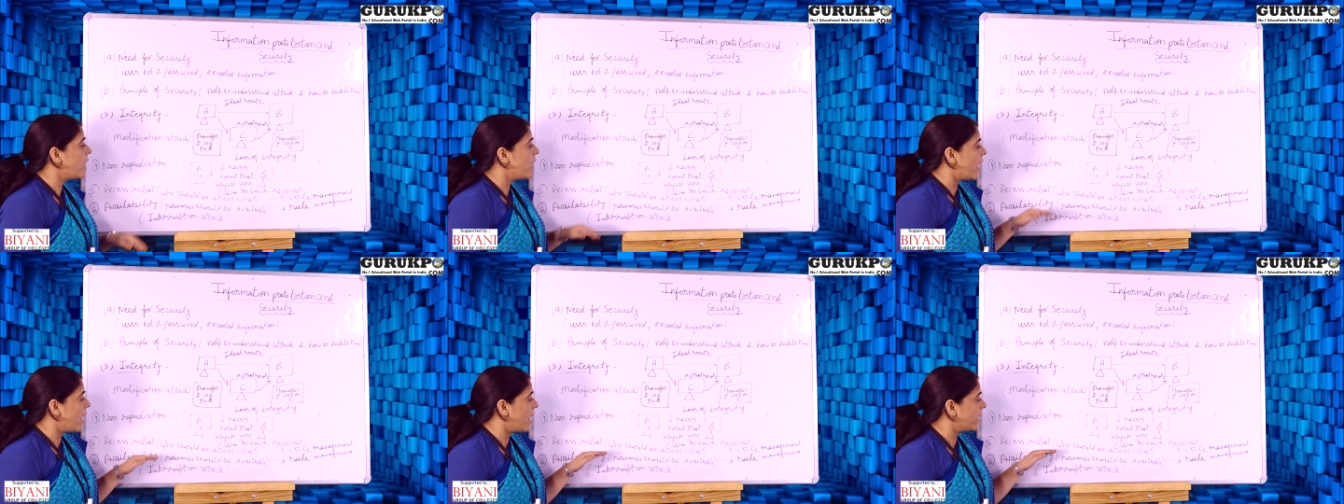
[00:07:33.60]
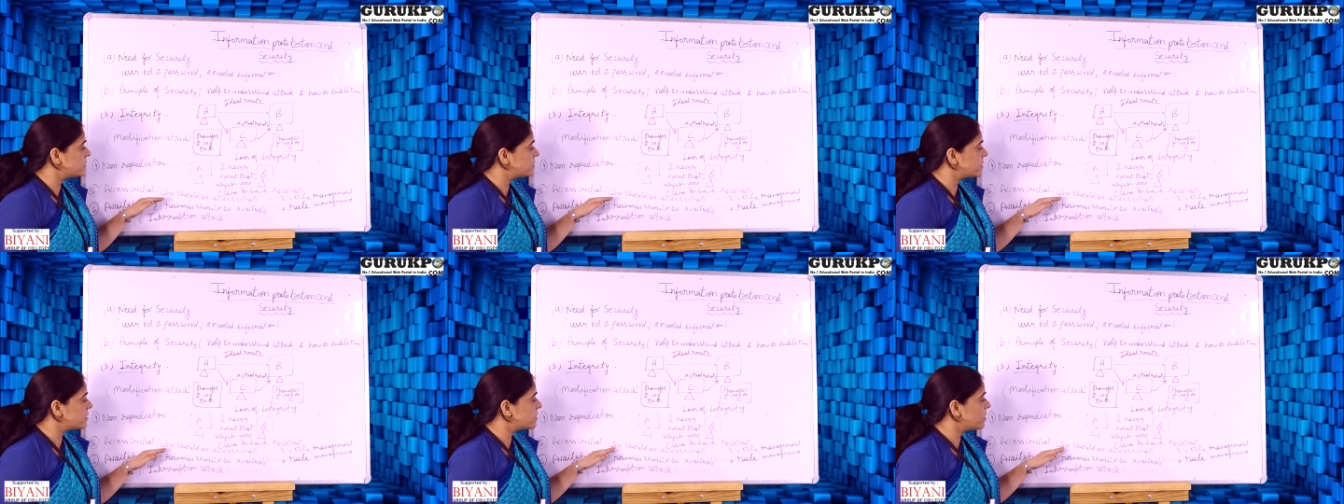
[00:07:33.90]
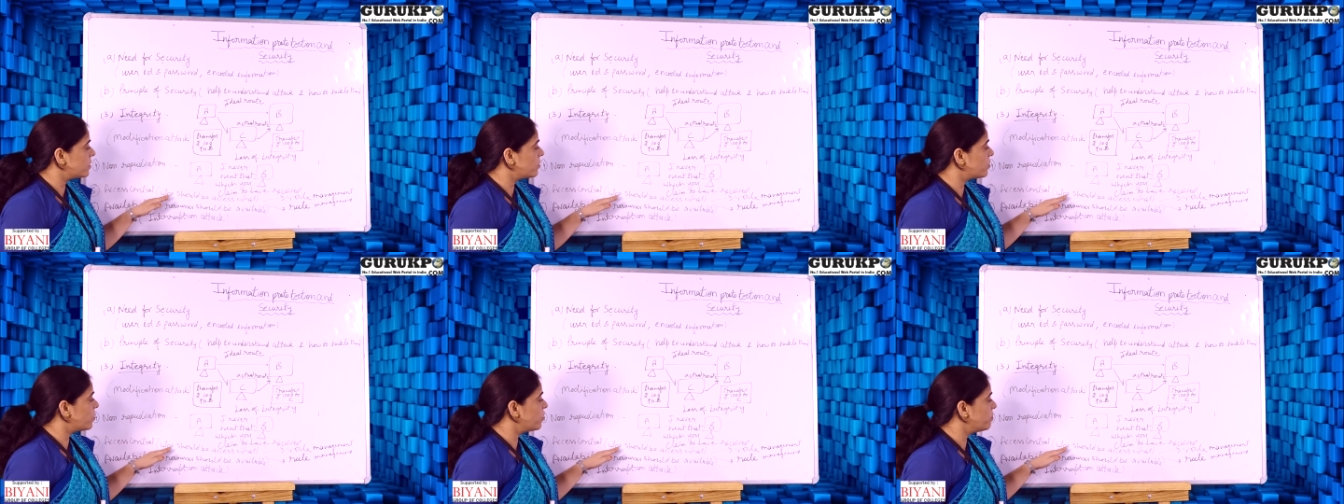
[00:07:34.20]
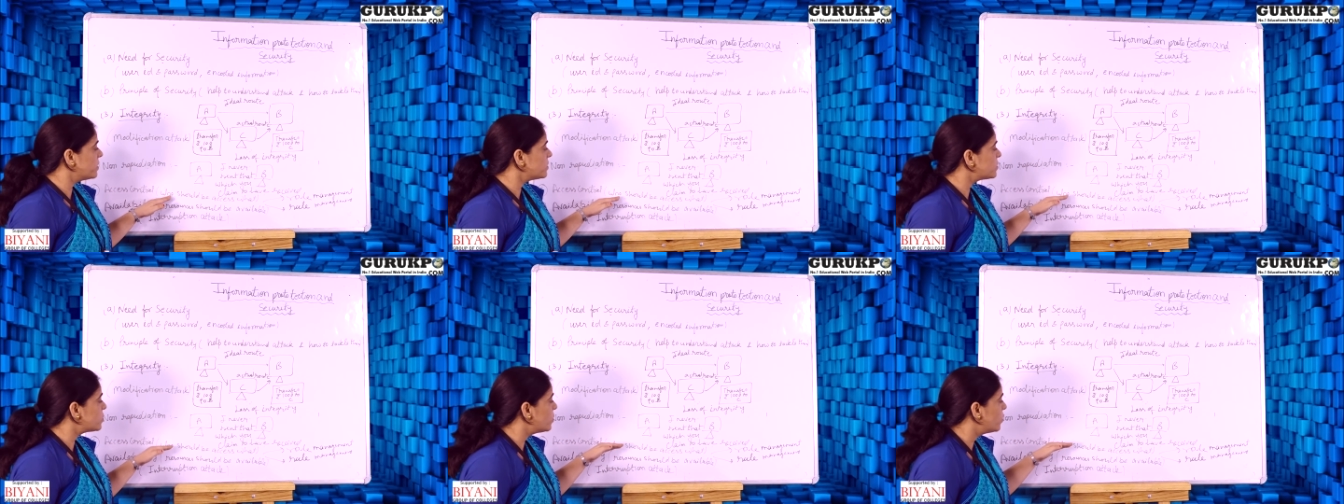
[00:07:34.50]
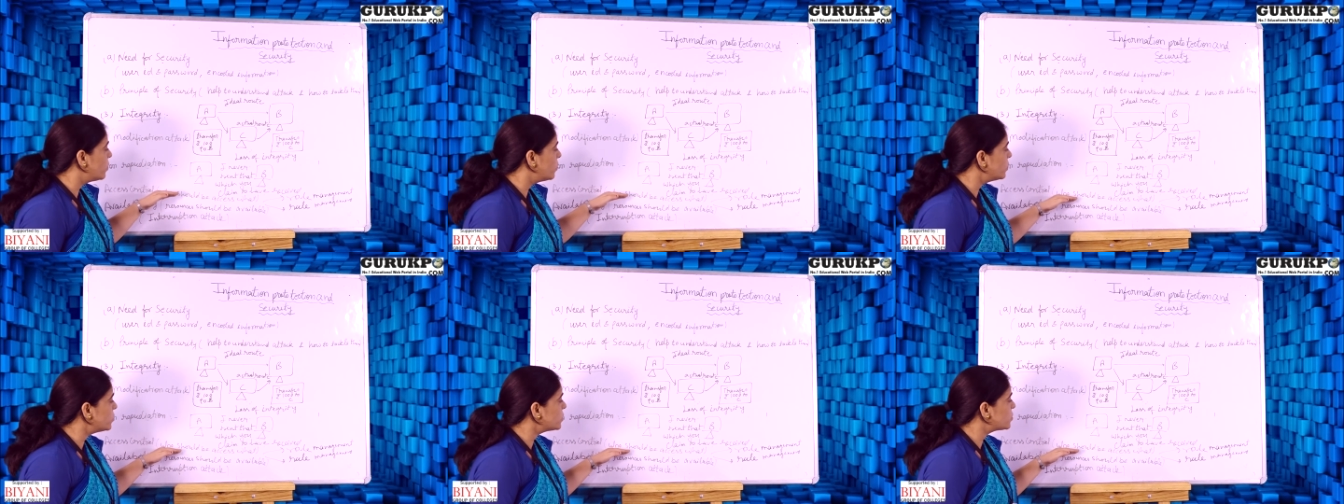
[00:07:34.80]
Access control means
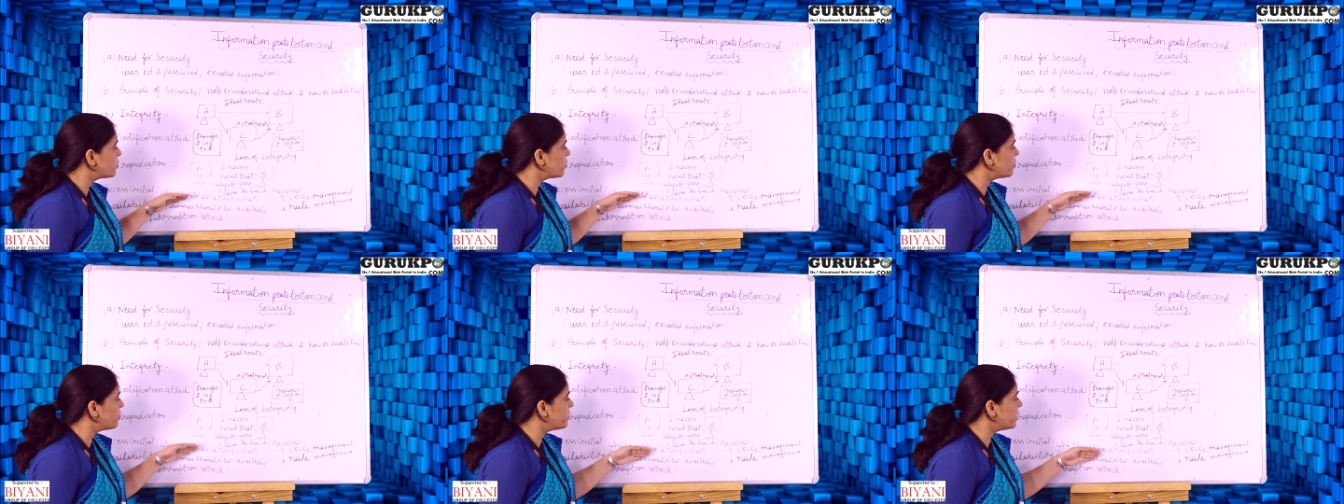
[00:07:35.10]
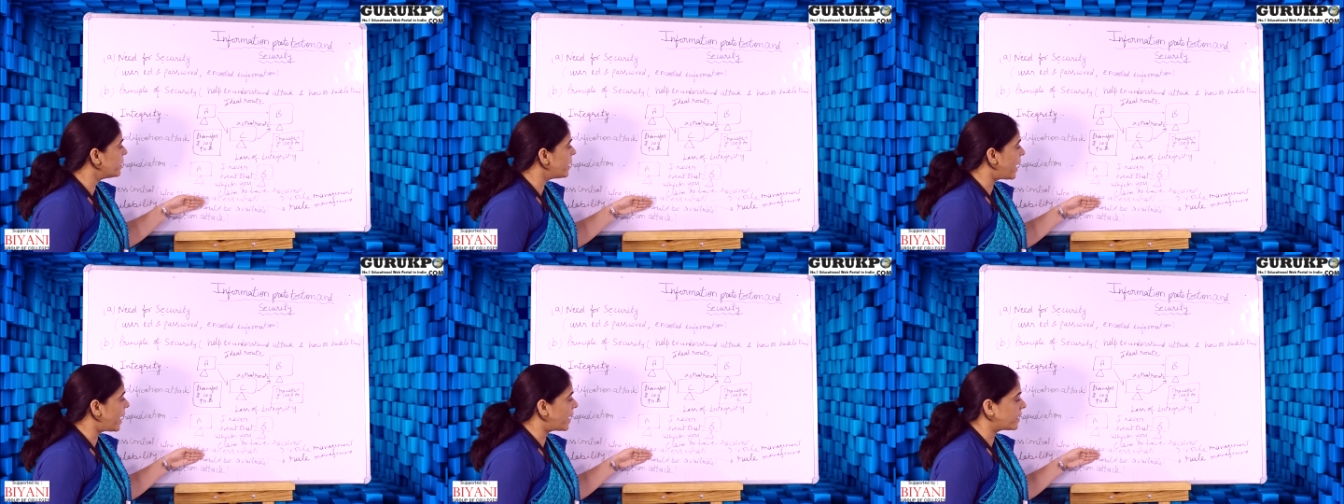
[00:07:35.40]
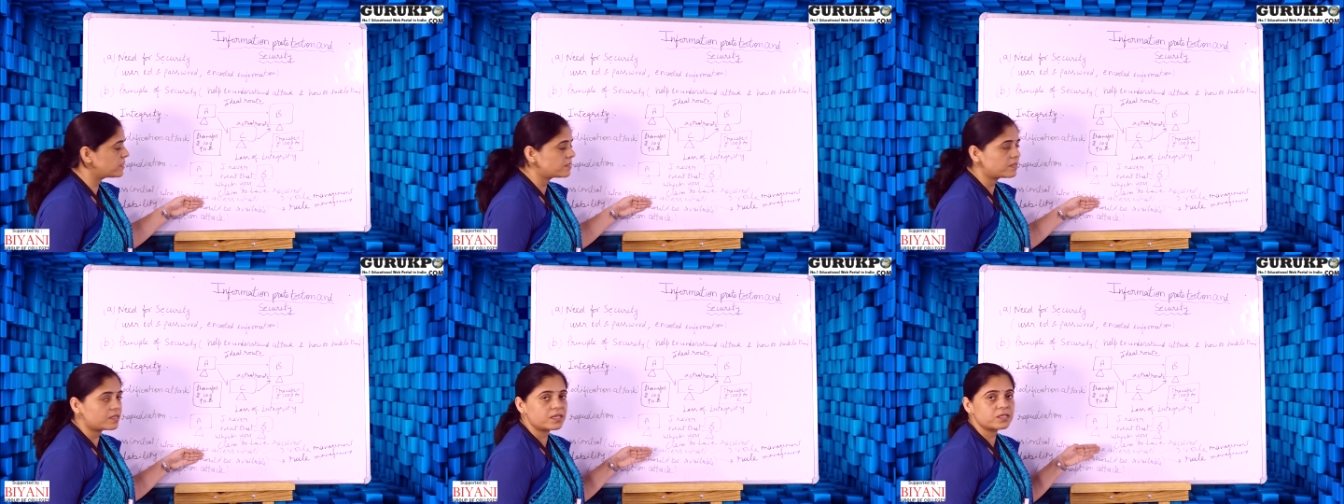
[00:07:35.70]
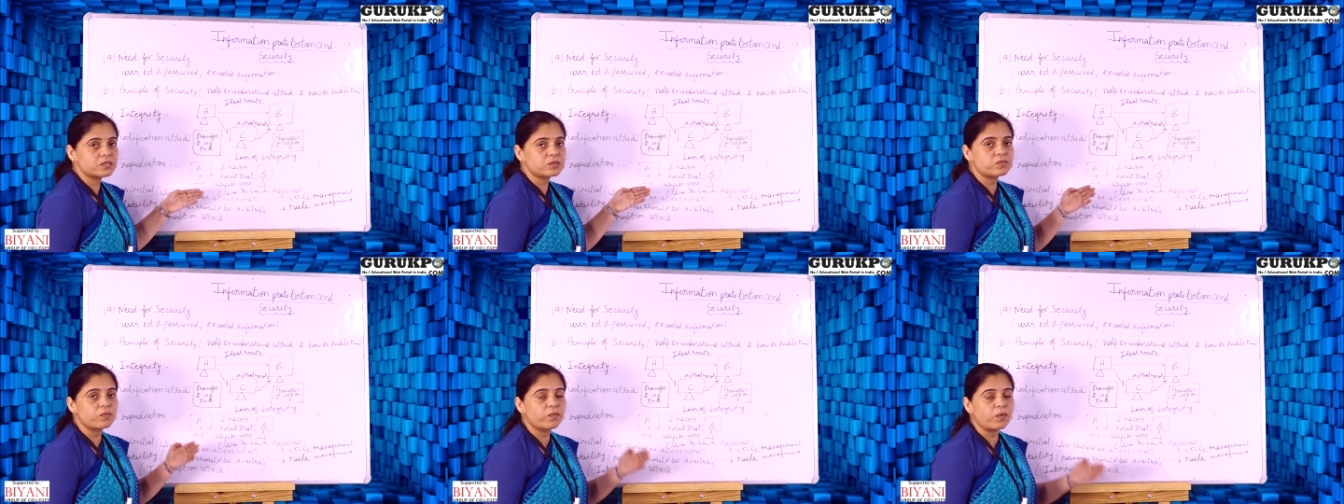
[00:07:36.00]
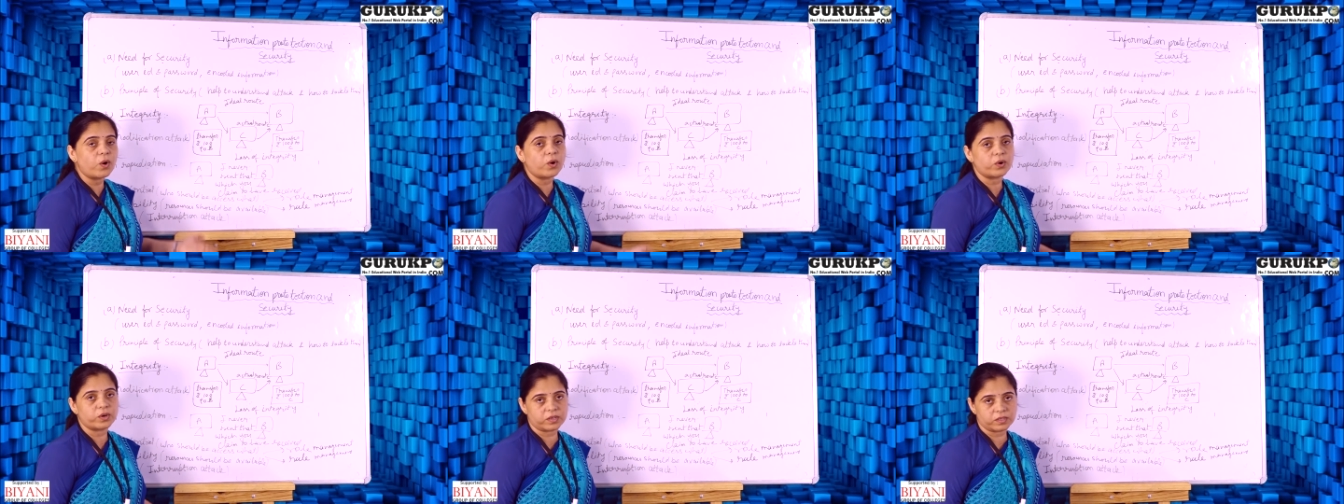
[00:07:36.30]
who should be access
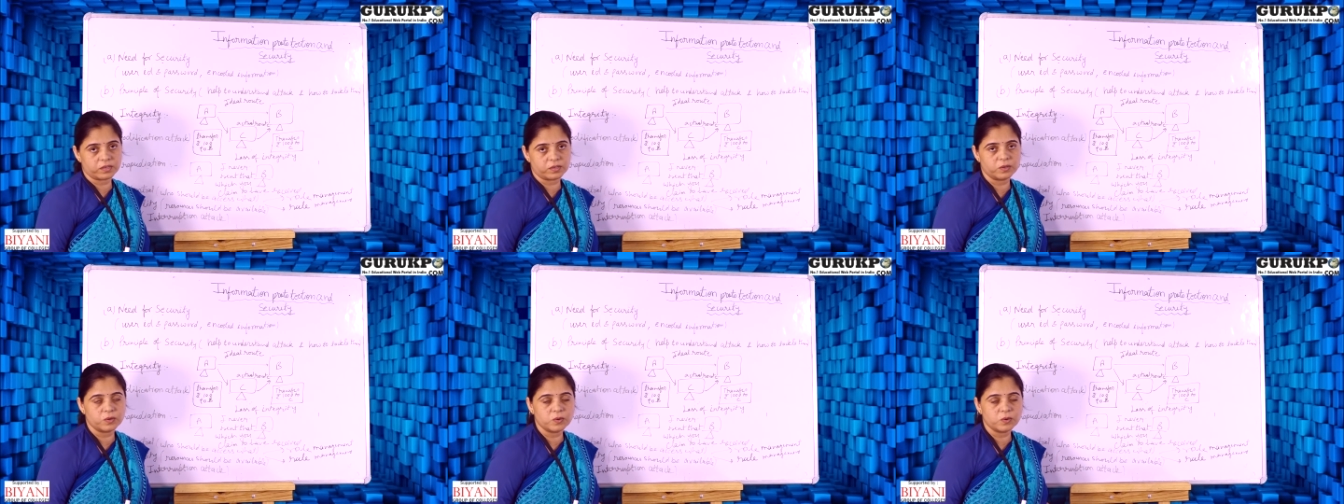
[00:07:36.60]
what,